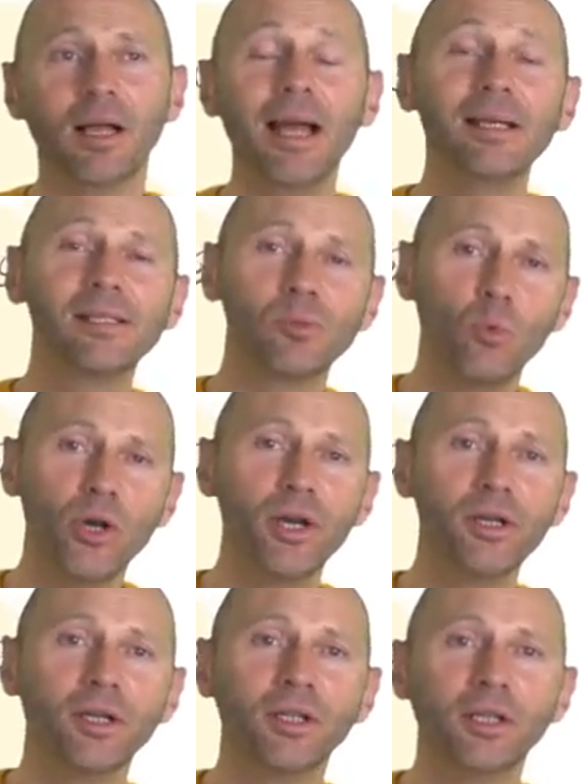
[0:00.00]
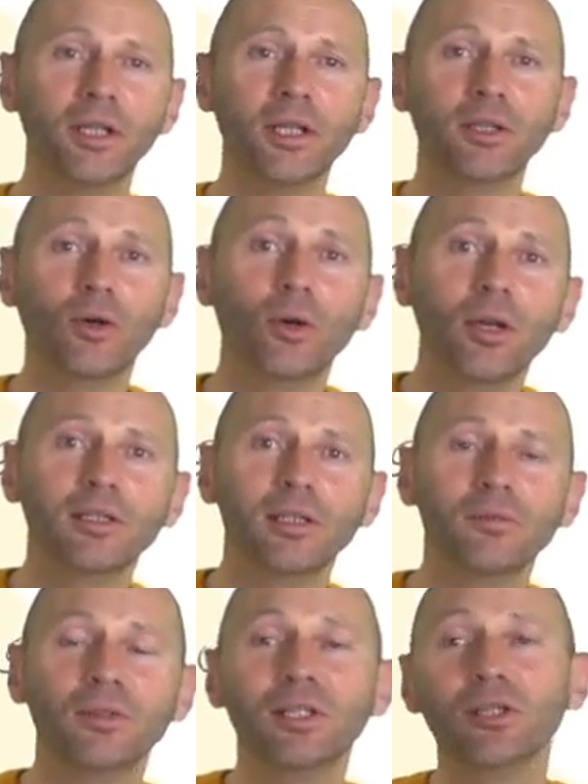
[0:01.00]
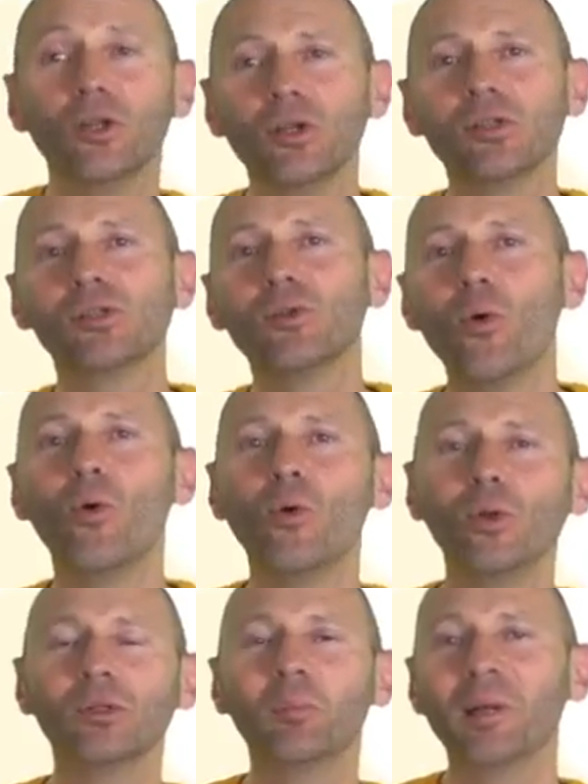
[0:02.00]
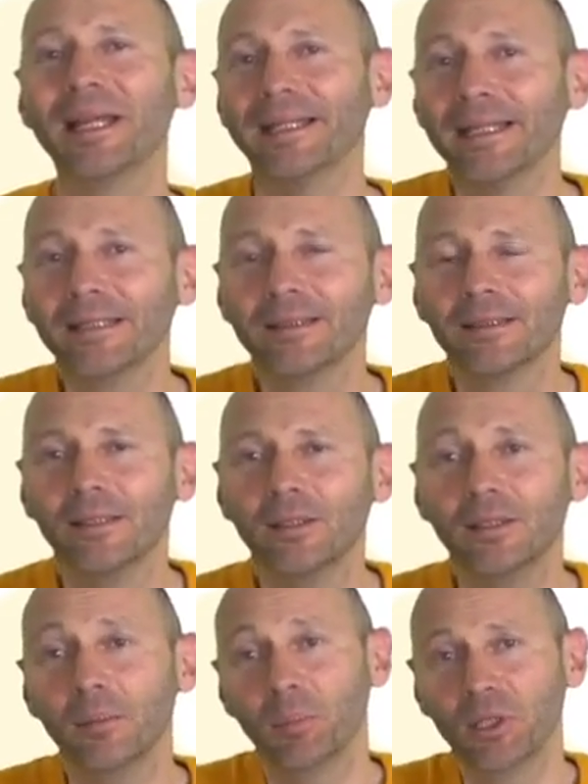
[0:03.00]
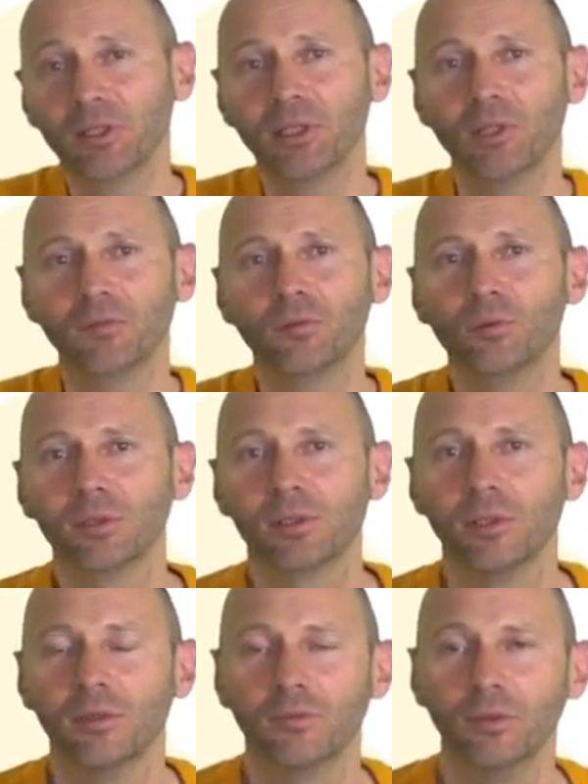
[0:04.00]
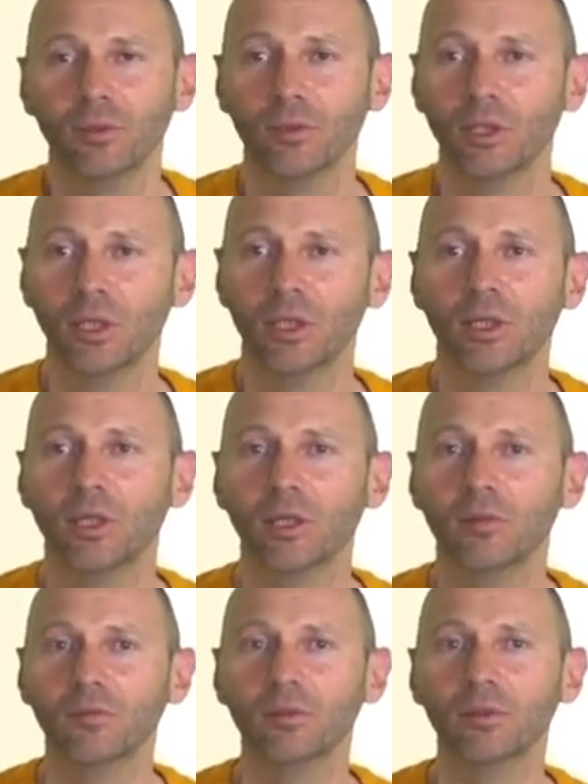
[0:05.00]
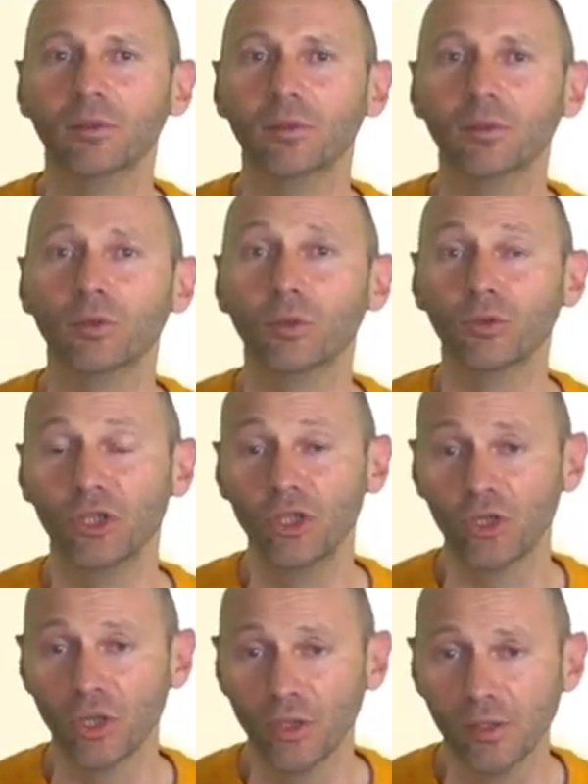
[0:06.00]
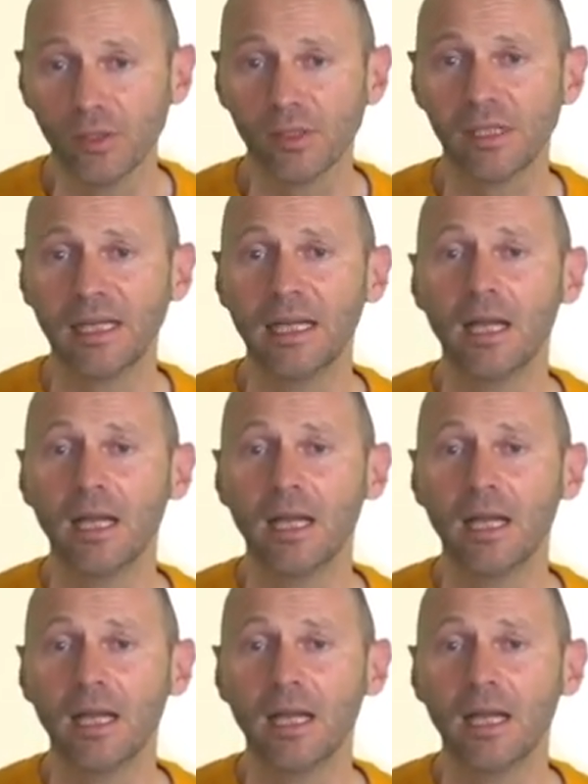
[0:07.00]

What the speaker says: elsewhere in a relatively not so old planet, depending, of course, of the of the conditions.